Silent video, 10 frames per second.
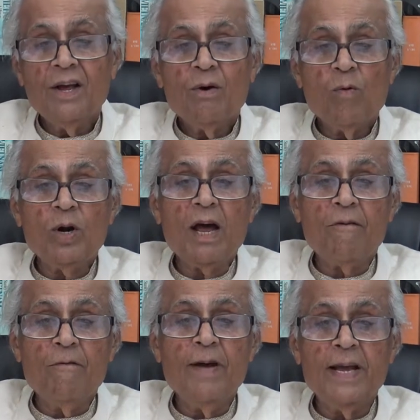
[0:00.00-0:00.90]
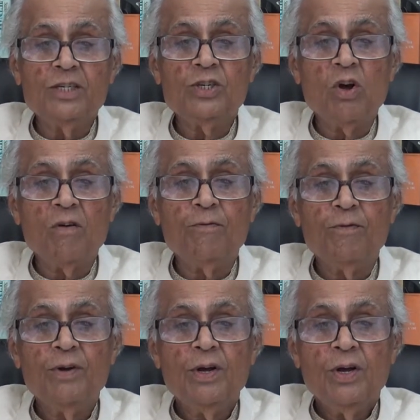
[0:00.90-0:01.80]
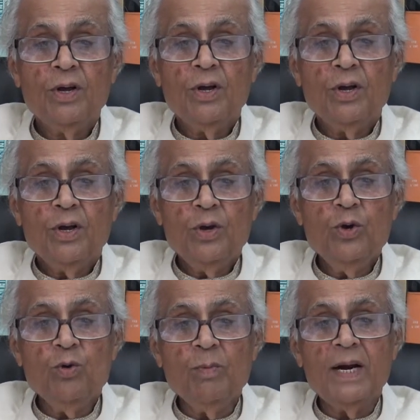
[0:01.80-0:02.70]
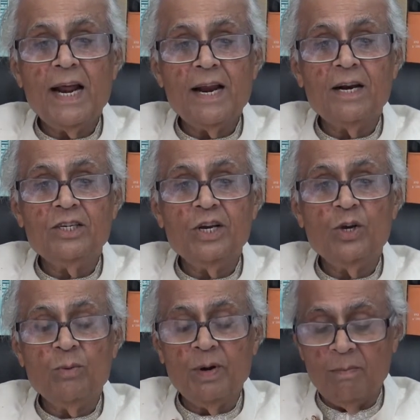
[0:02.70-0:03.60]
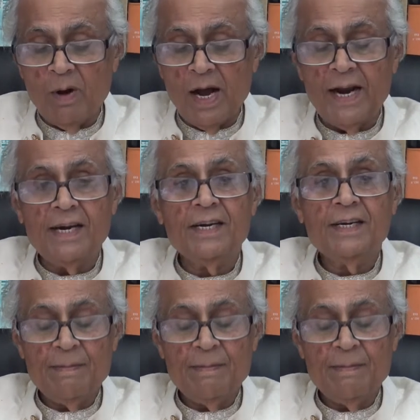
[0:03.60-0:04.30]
What a waste of human energy, human mind.